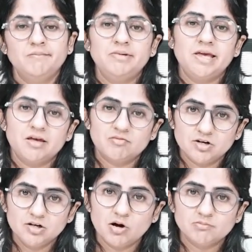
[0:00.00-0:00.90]

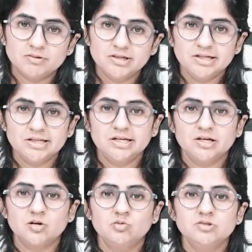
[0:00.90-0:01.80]
Behavioral component
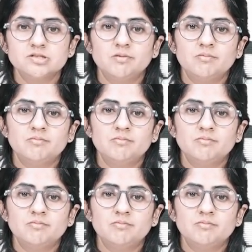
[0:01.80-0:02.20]
includes